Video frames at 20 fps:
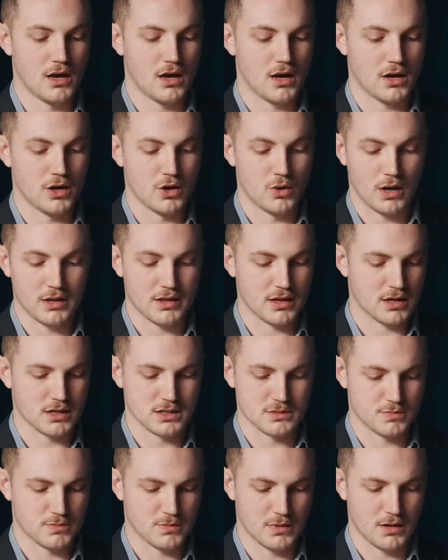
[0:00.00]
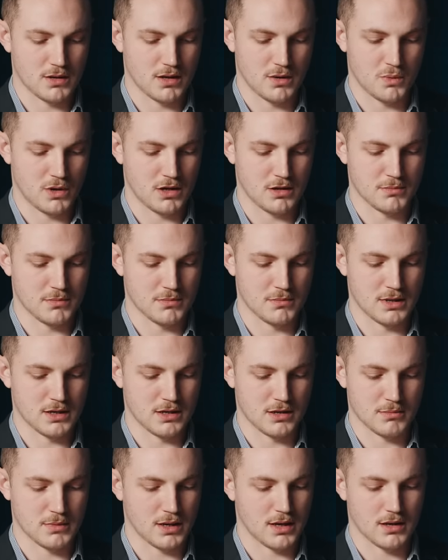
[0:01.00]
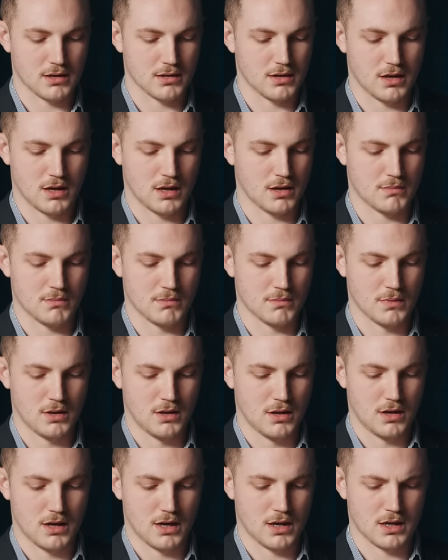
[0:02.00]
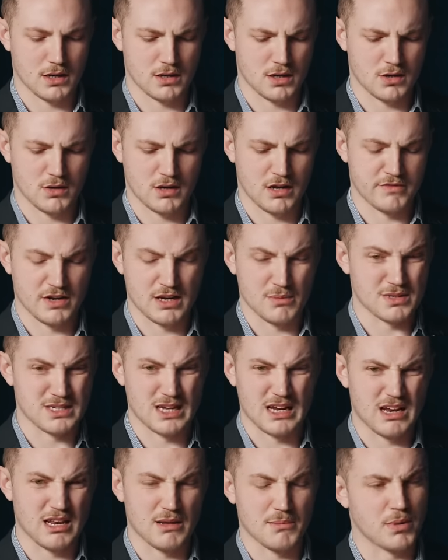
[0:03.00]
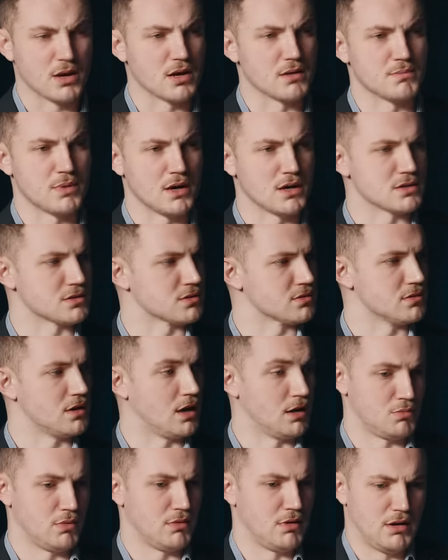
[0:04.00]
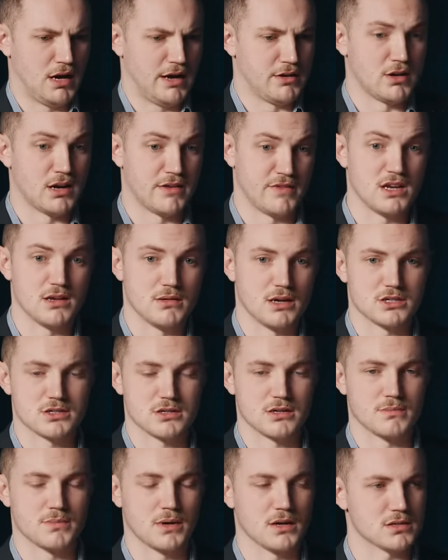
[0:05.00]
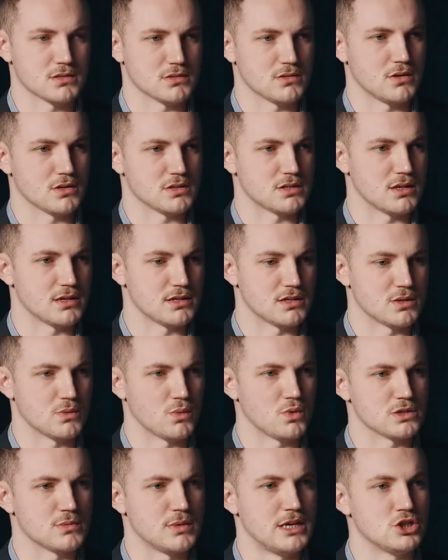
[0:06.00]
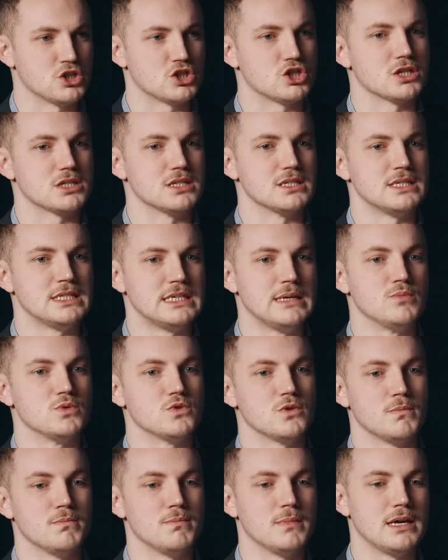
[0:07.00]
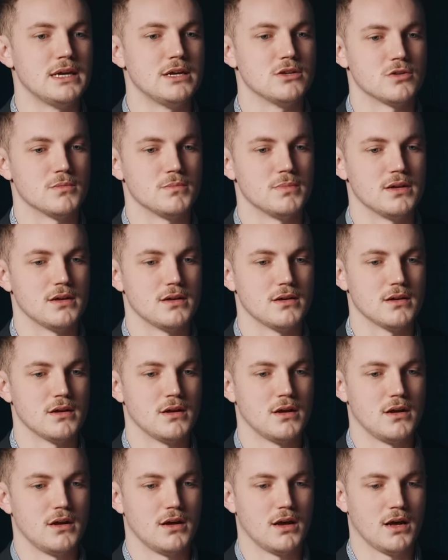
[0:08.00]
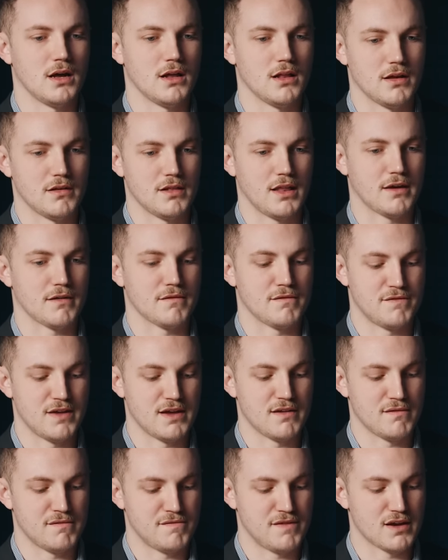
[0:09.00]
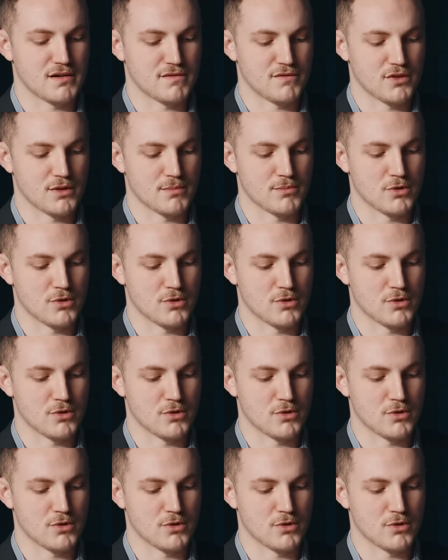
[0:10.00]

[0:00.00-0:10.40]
who I think is a well-meaning man, and I don't have any particularly personal hostility towards him. He just doesn't seem to me to be fit for the